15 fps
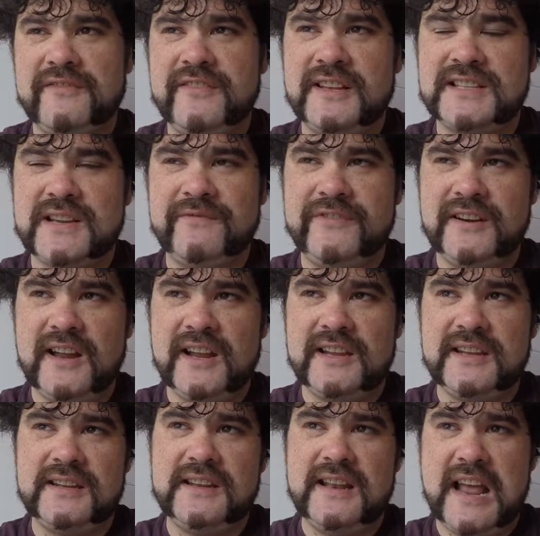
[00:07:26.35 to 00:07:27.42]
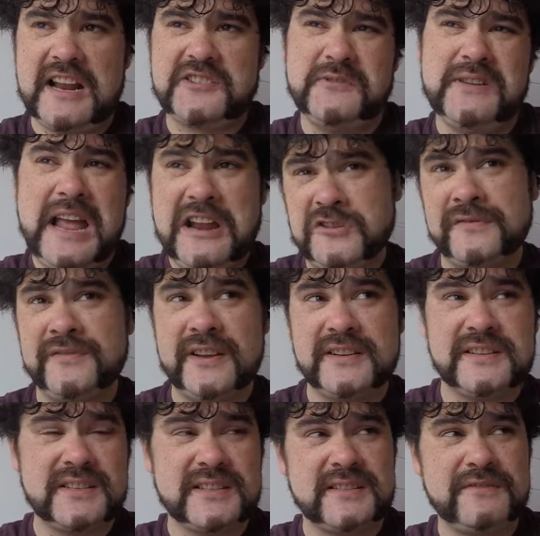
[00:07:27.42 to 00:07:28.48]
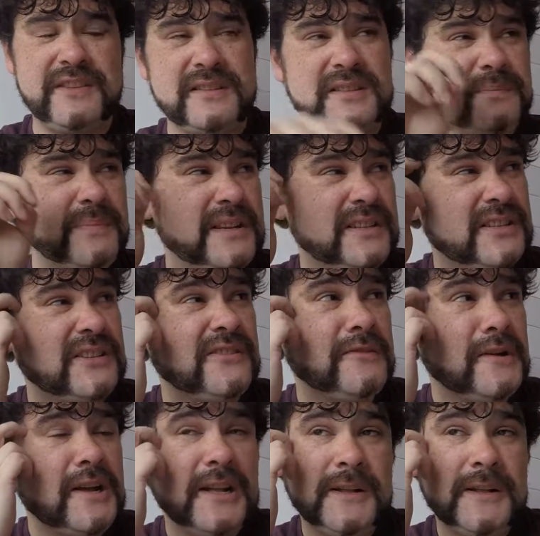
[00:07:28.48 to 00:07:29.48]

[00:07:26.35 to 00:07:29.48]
I think something like an actual lecture theatre just feels a bit too